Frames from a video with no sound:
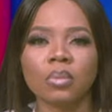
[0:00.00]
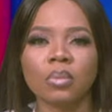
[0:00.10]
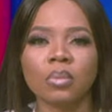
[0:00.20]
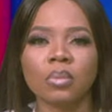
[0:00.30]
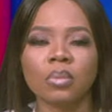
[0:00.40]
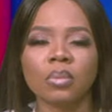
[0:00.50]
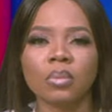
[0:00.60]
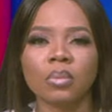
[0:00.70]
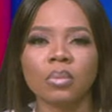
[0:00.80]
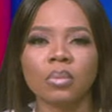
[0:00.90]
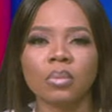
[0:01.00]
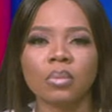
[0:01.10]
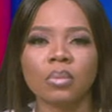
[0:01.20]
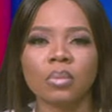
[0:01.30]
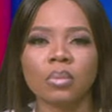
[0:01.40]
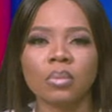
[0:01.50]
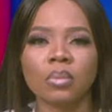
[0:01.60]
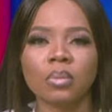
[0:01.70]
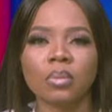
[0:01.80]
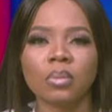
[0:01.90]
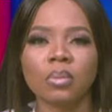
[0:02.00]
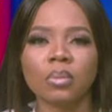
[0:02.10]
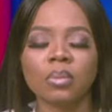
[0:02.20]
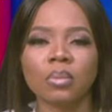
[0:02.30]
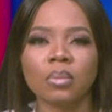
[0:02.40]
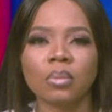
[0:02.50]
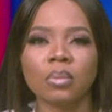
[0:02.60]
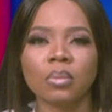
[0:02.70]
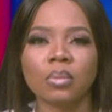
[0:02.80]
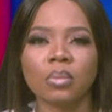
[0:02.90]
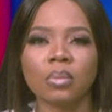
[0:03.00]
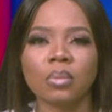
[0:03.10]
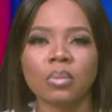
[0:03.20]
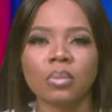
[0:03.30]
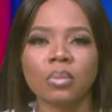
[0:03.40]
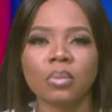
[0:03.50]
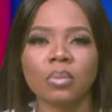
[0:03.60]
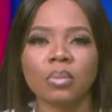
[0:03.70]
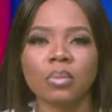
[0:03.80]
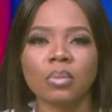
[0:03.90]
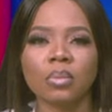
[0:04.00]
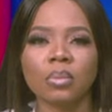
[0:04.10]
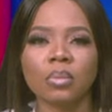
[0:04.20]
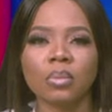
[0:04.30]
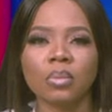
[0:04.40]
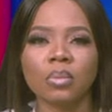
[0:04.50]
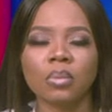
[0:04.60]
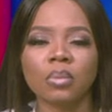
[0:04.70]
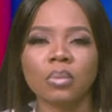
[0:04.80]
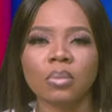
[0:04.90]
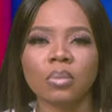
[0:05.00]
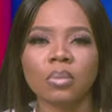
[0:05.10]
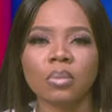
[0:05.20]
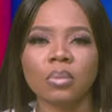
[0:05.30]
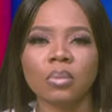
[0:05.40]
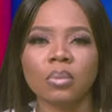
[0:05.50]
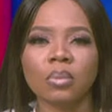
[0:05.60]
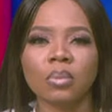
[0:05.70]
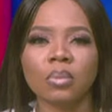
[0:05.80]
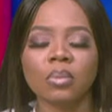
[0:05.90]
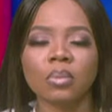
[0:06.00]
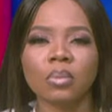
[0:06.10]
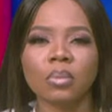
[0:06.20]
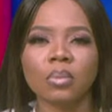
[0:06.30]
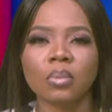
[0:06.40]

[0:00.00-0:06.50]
(not speaking)